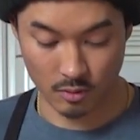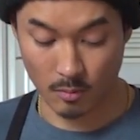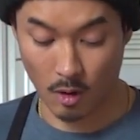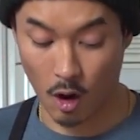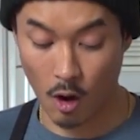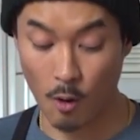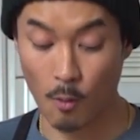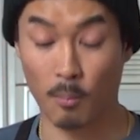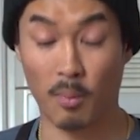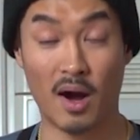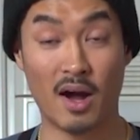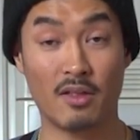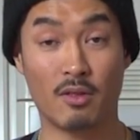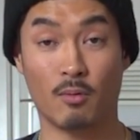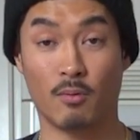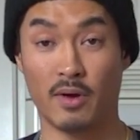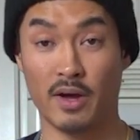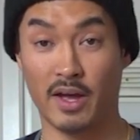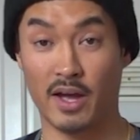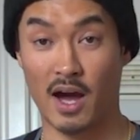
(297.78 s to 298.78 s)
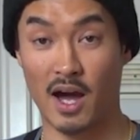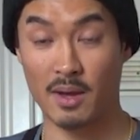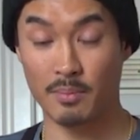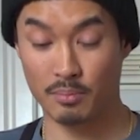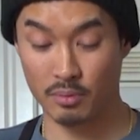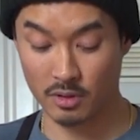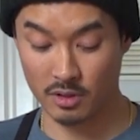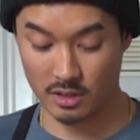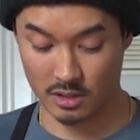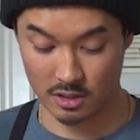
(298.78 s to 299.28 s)
Oh, by the way, I
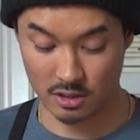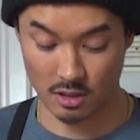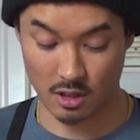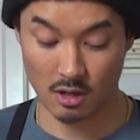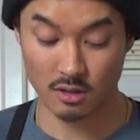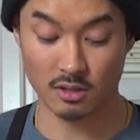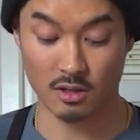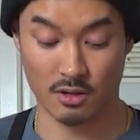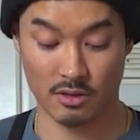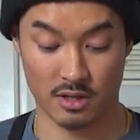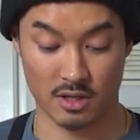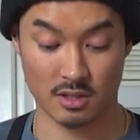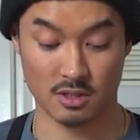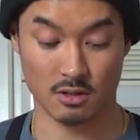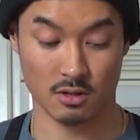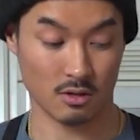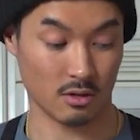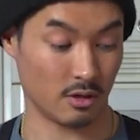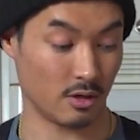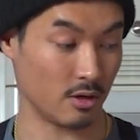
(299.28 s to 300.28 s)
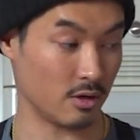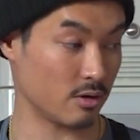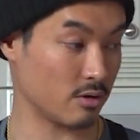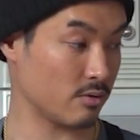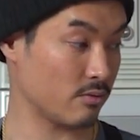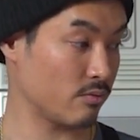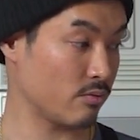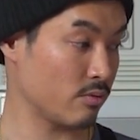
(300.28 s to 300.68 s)
put salt on this earlier.